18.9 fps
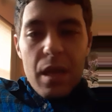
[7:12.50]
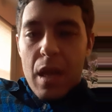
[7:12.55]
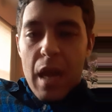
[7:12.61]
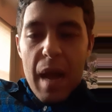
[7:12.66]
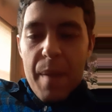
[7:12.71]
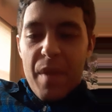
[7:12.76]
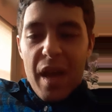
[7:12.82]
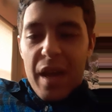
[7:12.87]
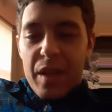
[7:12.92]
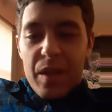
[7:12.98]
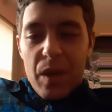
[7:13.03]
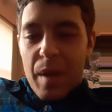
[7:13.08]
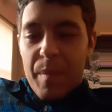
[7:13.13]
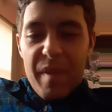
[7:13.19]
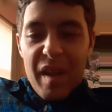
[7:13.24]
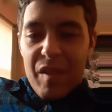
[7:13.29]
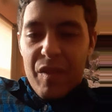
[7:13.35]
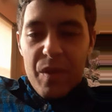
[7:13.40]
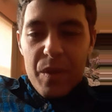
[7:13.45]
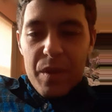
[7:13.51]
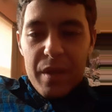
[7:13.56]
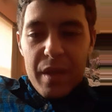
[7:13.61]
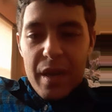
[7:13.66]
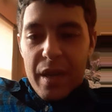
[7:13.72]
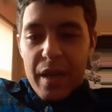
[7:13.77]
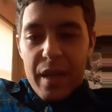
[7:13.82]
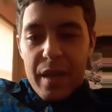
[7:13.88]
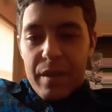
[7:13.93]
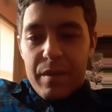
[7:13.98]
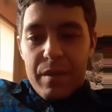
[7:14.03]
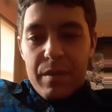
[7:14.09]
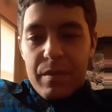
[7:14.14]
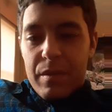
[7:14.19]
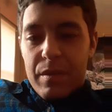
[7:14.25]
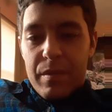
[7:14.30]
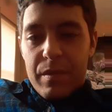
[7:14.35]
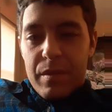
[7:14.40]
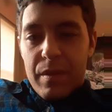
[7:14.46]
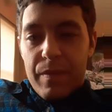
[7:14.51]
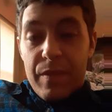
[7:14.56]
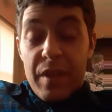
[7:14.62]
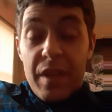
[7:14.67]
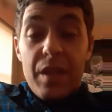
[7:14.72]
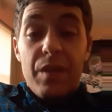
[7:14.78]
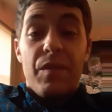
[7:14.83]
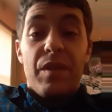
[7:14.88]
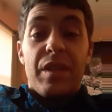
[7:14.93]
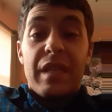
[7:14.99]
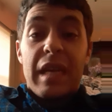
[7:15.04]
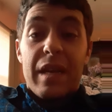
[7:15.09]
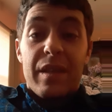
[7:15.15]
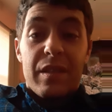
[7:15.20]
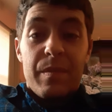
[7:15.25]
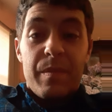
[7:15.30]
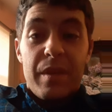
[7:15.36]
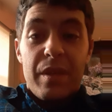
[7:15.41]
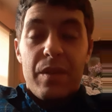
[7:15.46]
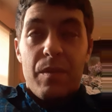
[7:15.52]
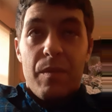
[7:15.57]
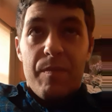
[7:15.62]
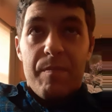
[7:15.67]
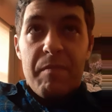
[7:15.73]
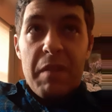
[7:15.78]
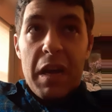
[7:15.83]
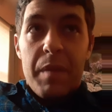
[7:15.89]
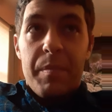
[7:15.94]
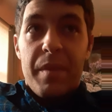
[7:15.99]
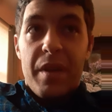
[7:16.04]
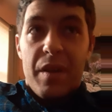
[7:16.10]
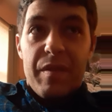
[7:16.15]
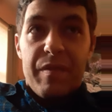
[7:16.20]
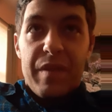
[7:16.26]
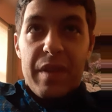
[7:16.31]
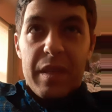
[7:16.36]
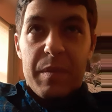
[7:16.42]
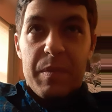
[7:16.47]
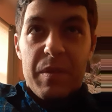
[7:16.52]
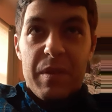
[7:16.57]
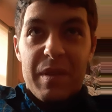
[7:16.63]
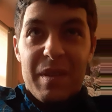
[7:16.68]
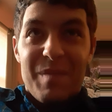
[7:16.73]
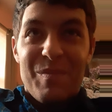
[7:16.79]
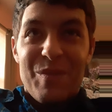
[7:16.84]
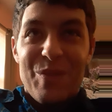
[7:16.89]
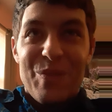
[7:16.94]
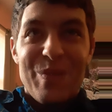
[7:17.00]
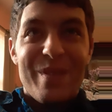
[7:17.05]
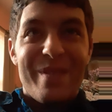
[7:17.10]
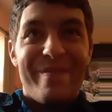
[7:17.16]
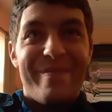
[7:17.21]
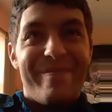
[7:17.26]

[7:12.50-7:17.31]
I'm not doing that again. If you need to reach out to me, you'll find me on Facebook, I'm sure.